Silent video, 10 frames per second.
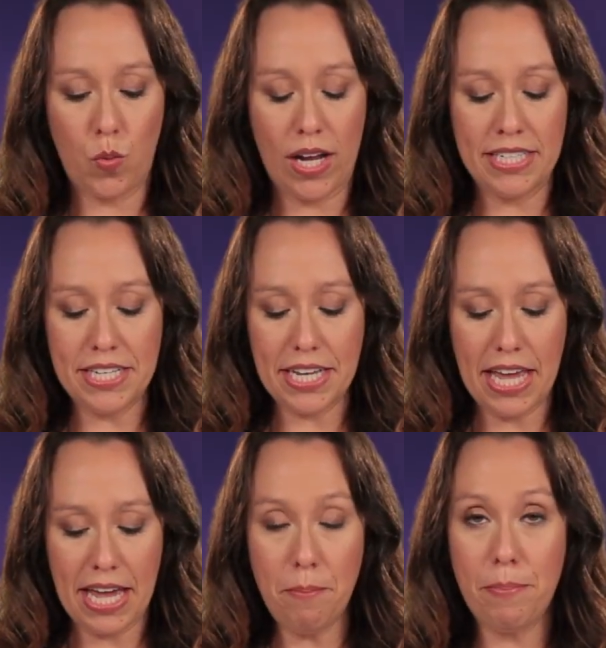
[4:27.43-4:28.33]
1 to
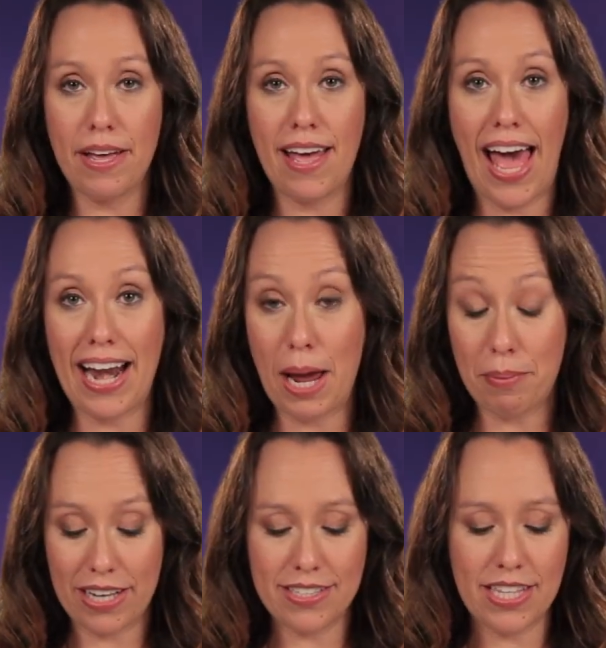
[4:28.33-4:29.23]
keep, and I
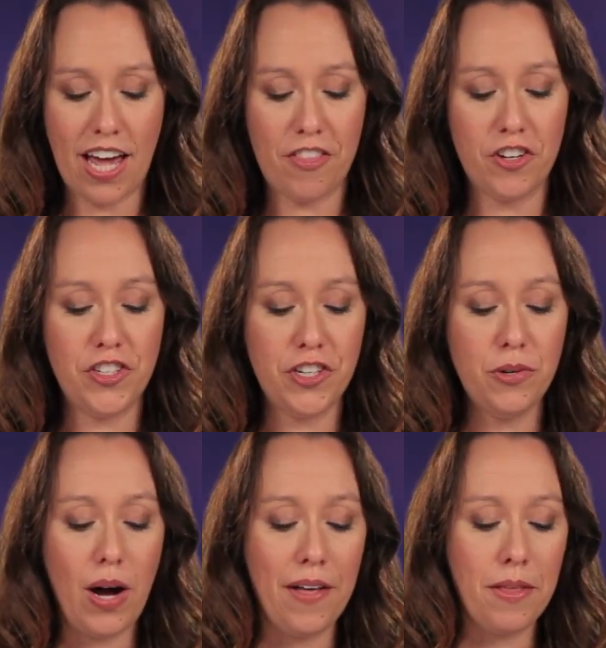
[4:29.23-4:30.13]
place the other
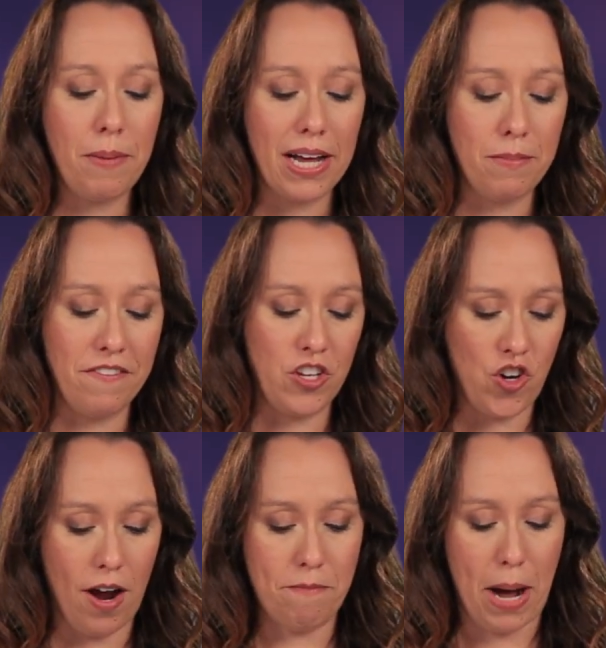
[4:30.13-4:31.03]
2 on the bottom of the
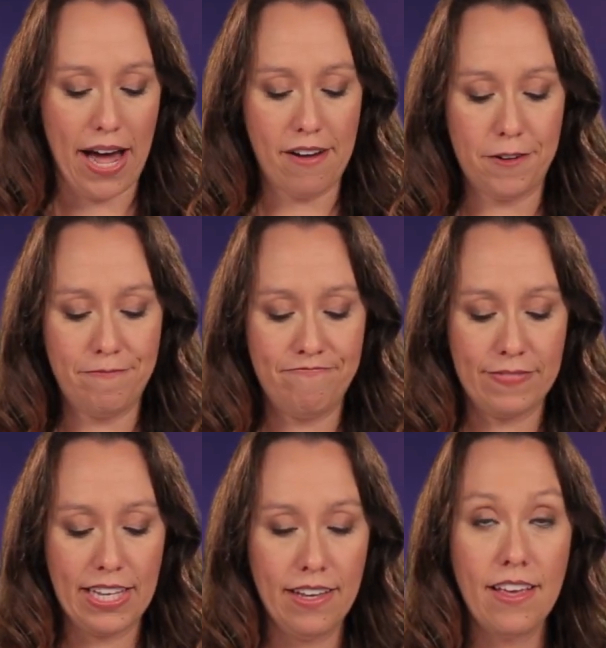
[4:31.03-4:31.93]
draw pile.
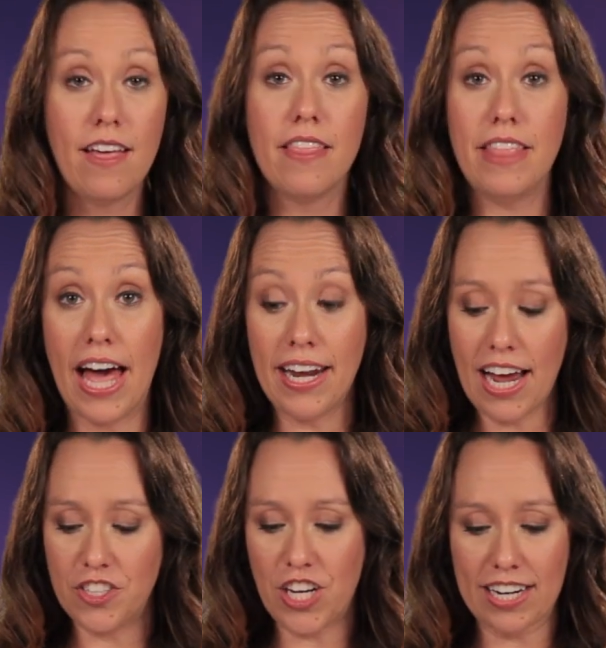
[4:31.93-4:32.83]
Then
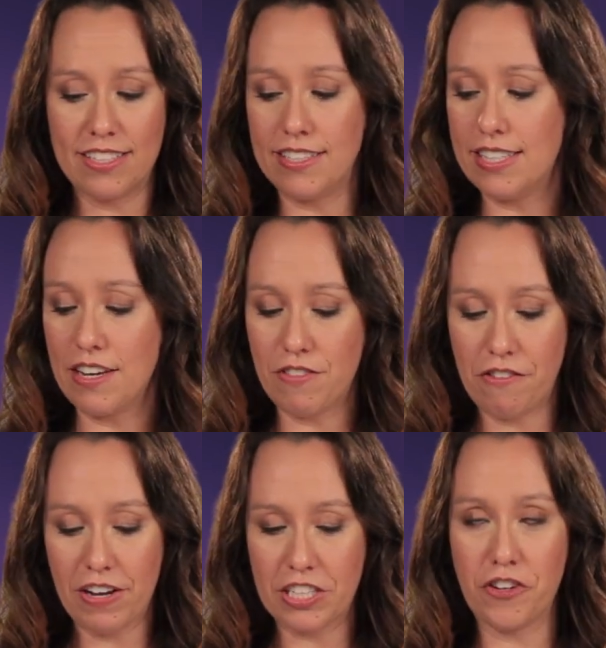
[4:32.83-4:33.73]
I check to see if the
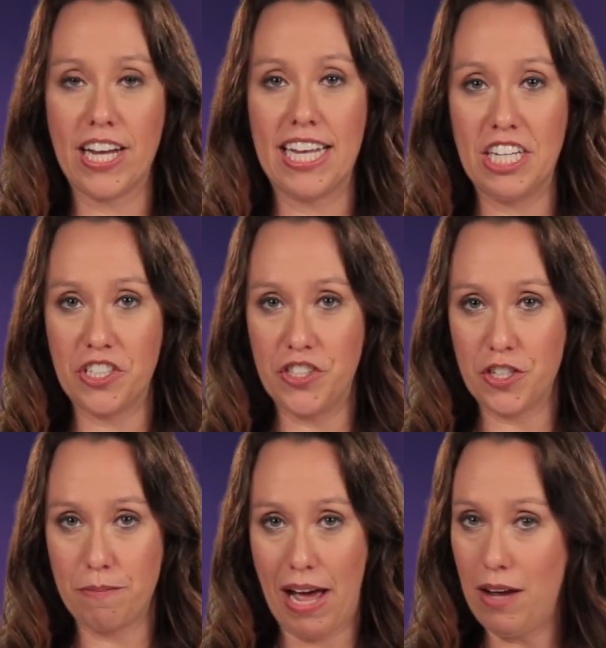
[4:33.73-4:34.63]
victory conditions
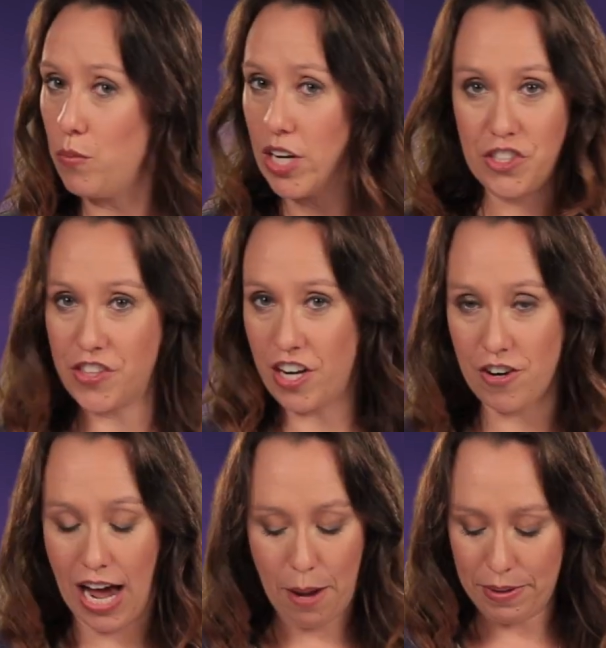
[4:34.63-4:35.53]
are met, which they're not